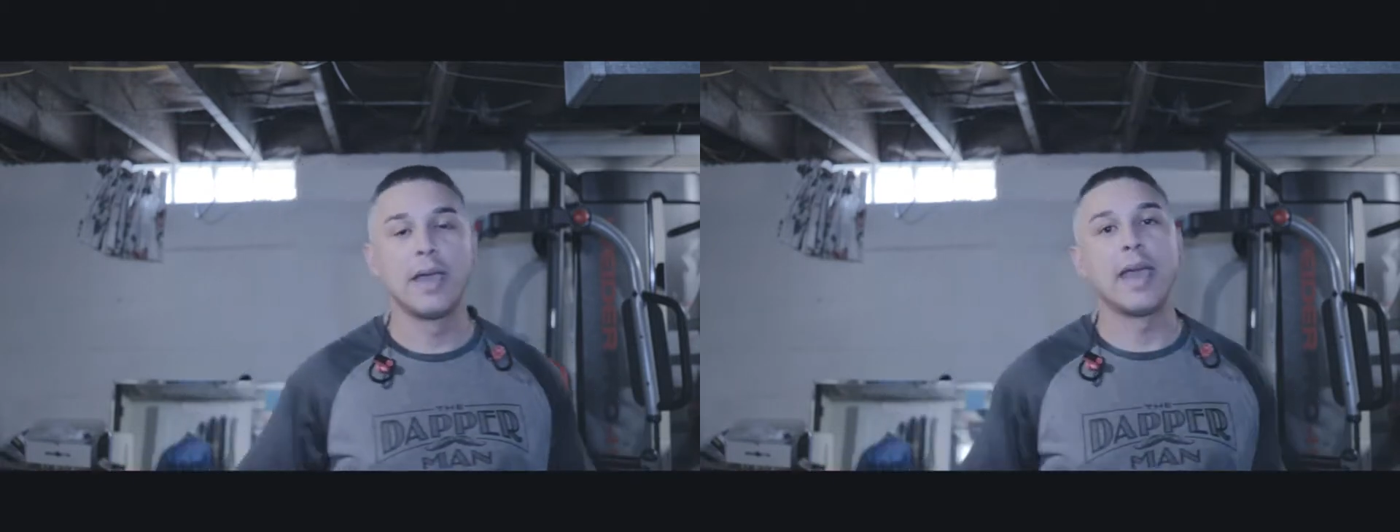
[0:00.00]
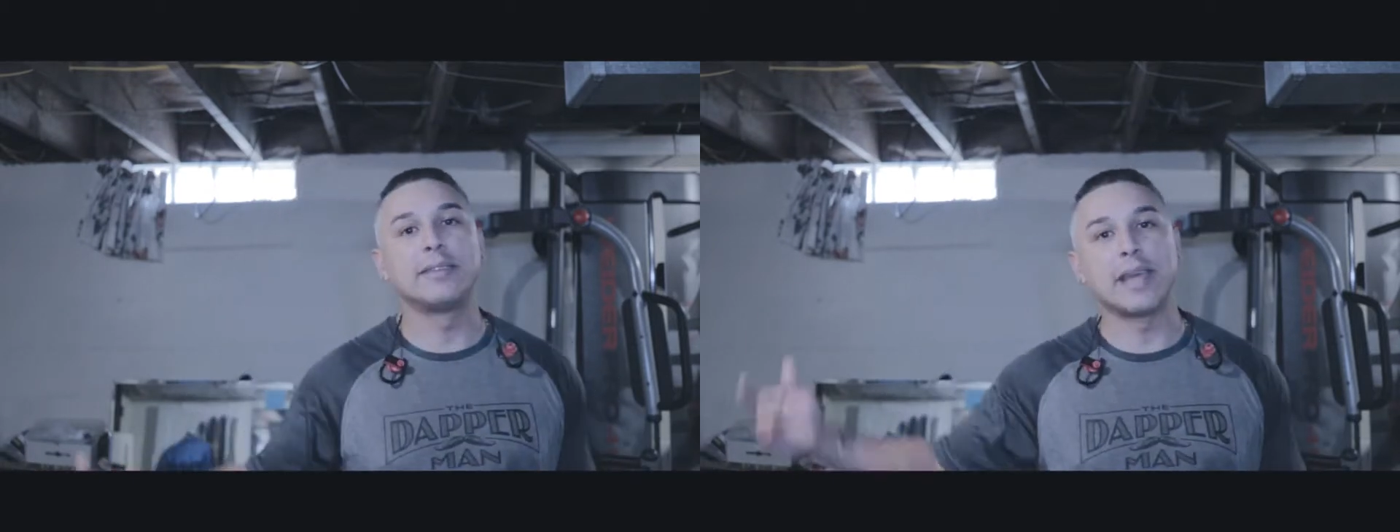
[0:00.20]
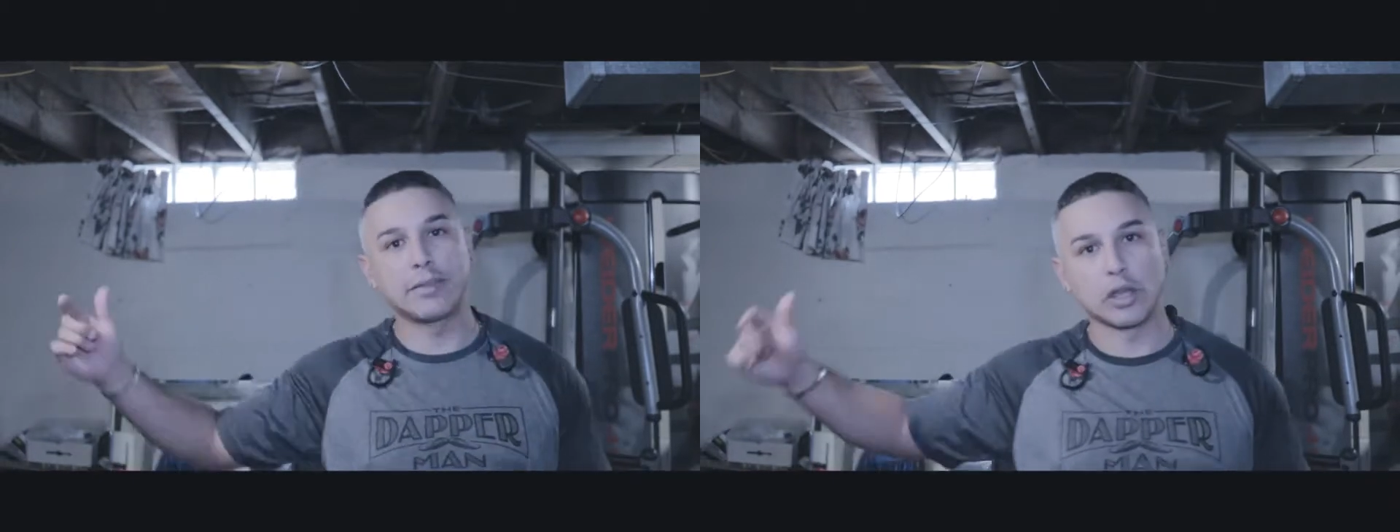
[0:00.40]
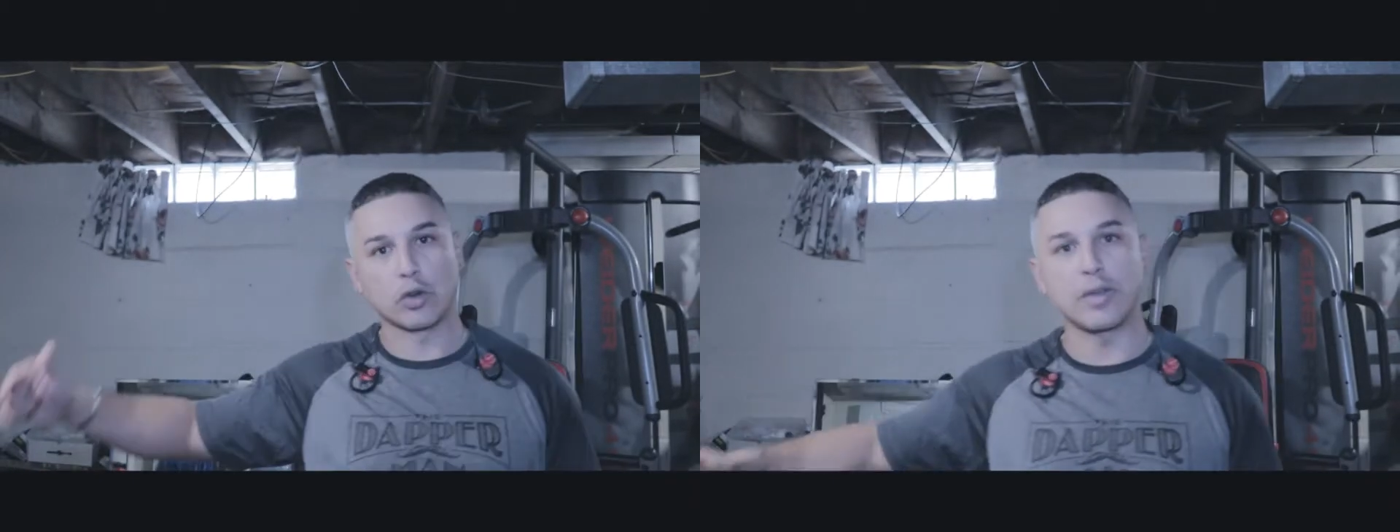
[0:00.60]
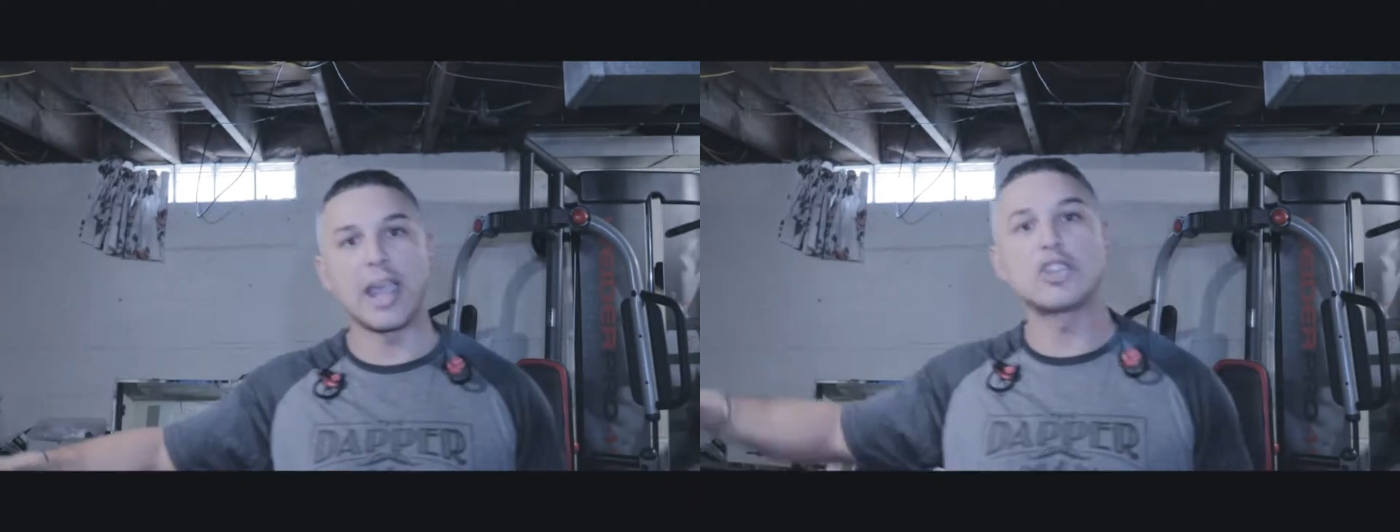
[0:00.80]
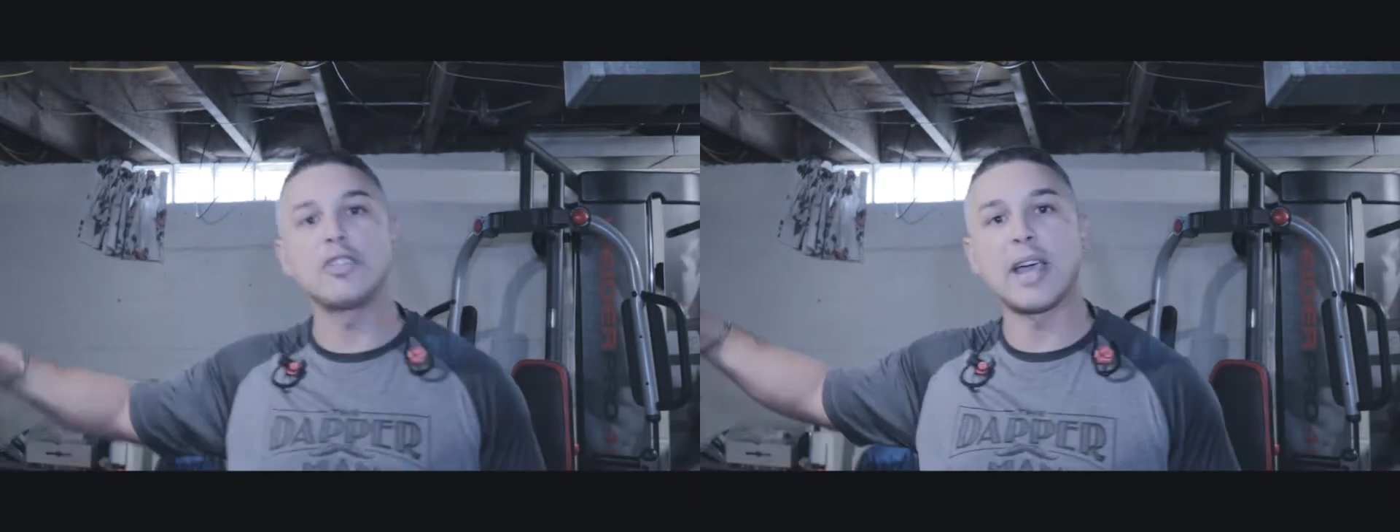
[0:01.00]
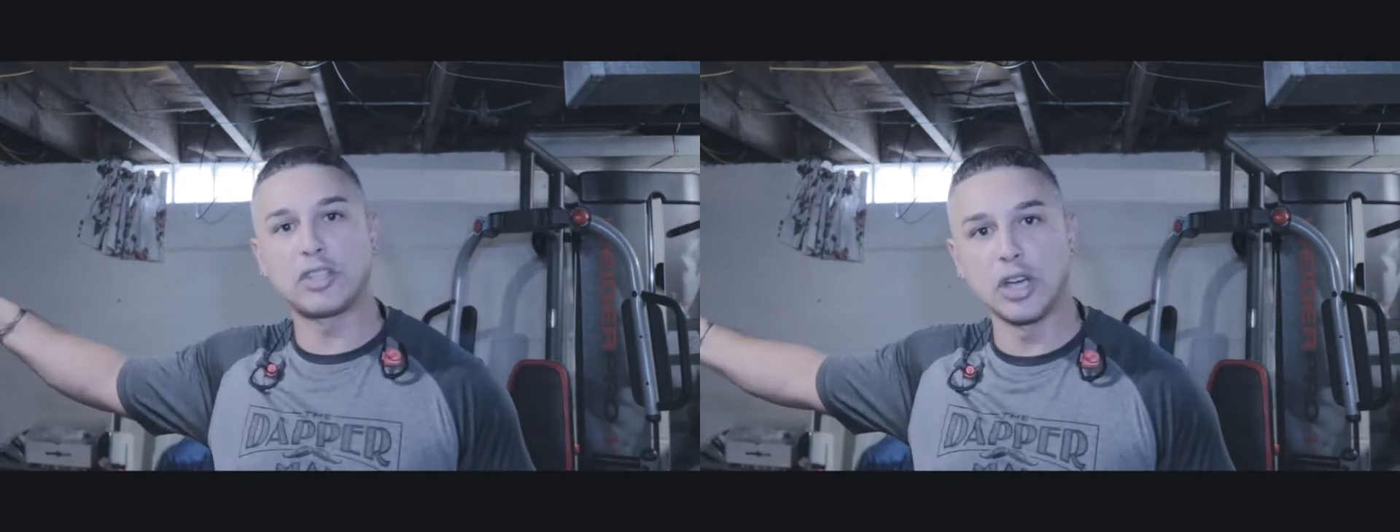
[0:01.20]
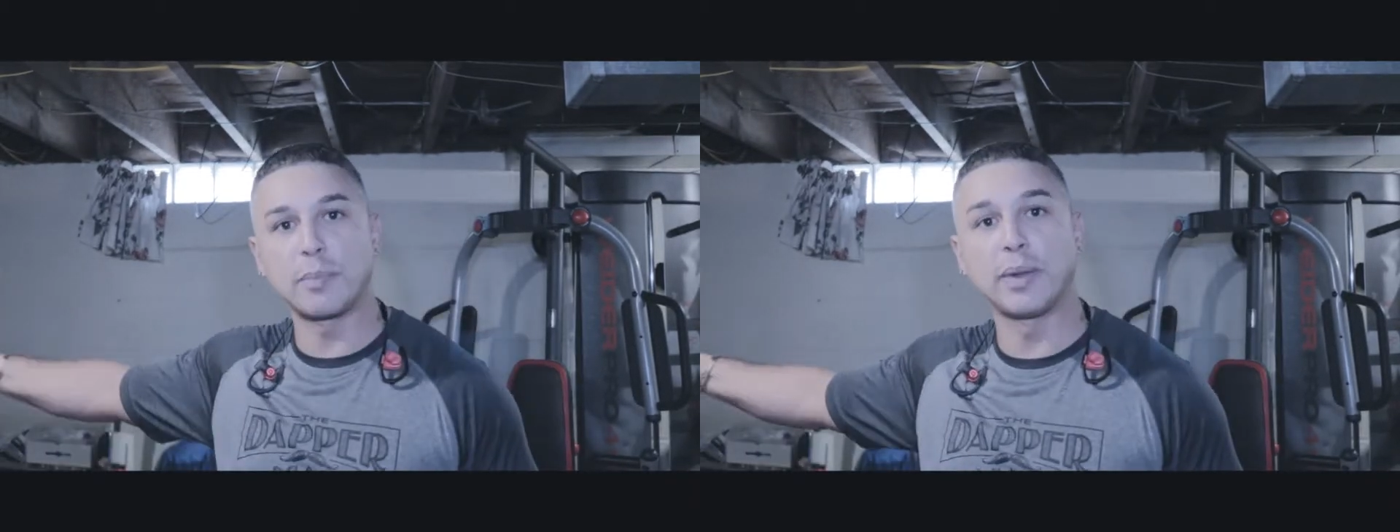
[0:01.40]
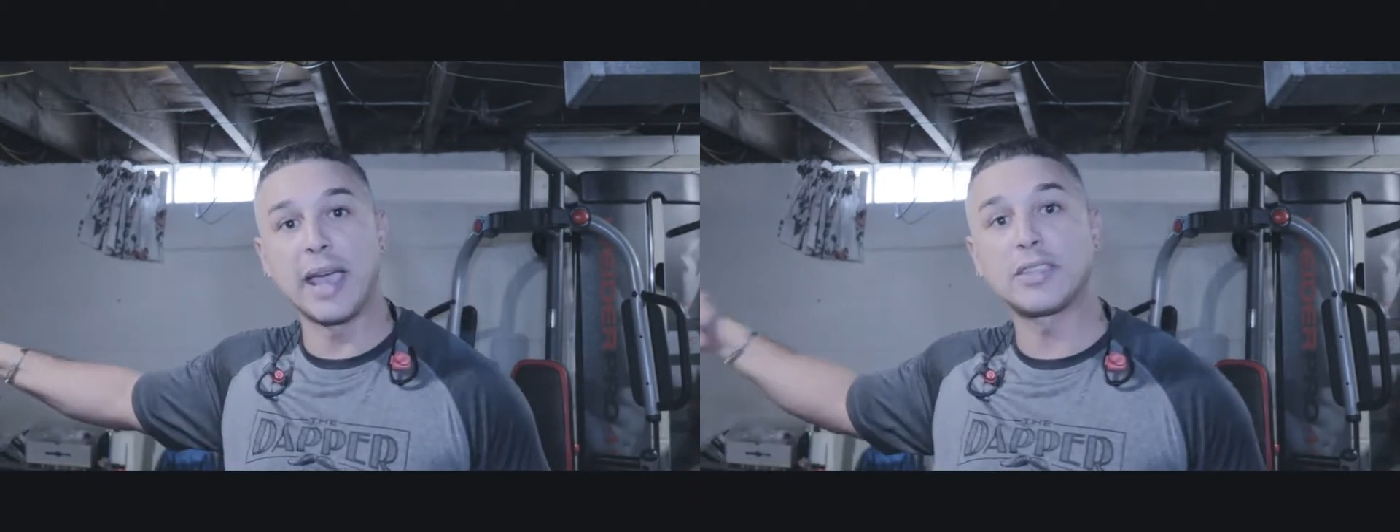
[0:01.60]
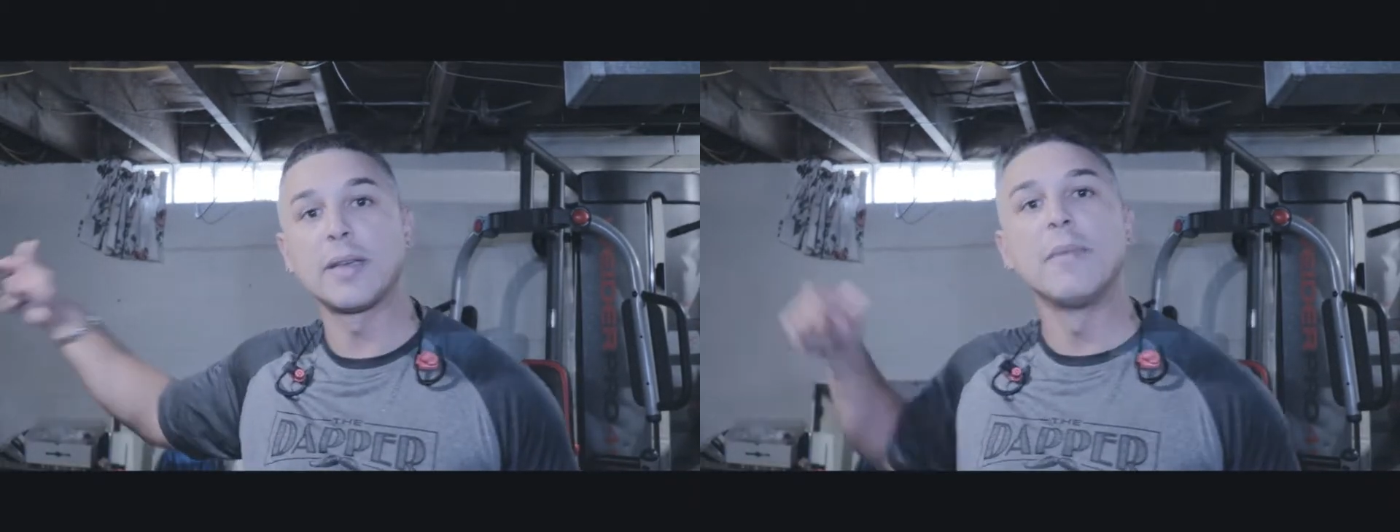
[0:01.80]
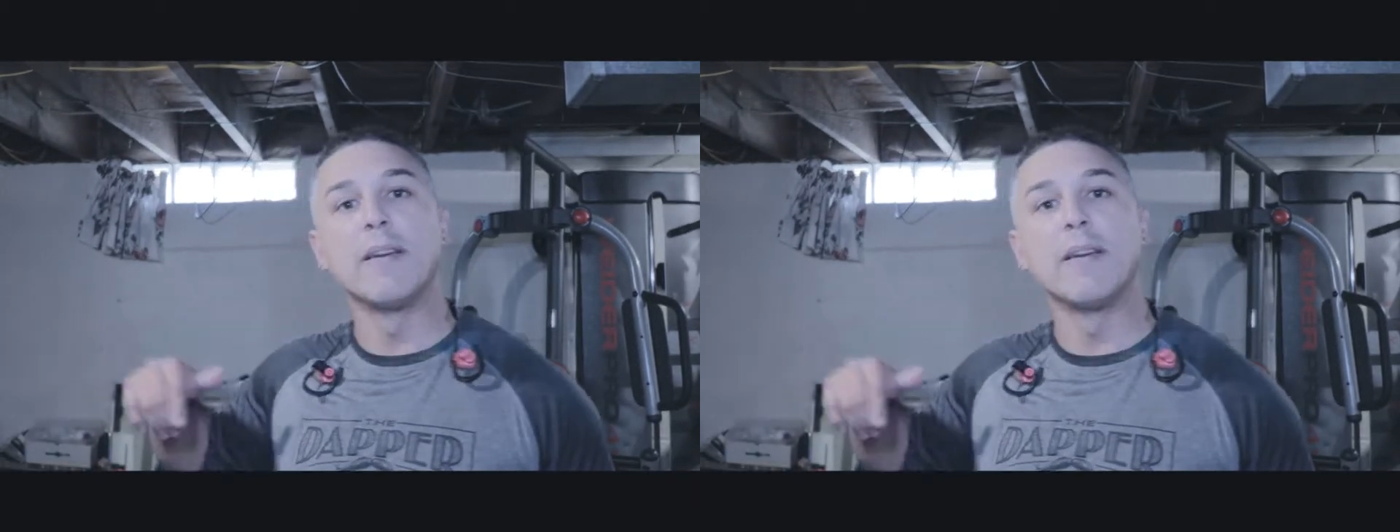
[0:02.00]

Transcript: is that the creation that took place